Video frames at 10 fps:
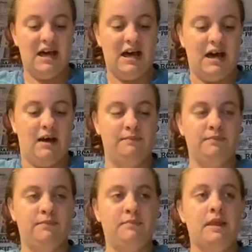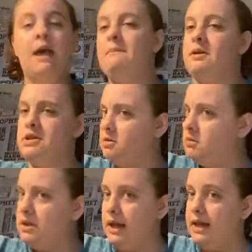Um, but it's
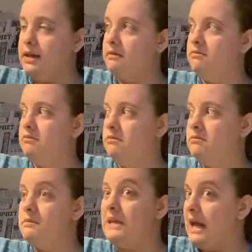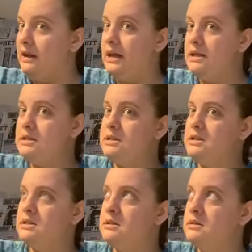only like 10 days,
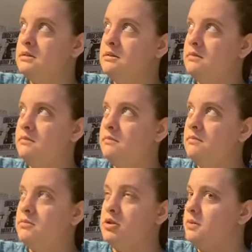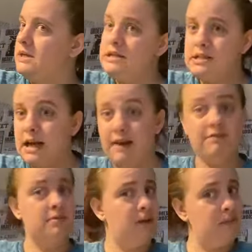two weeks
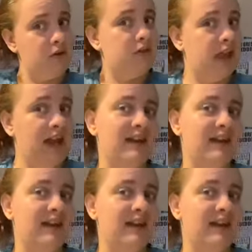after my birthday.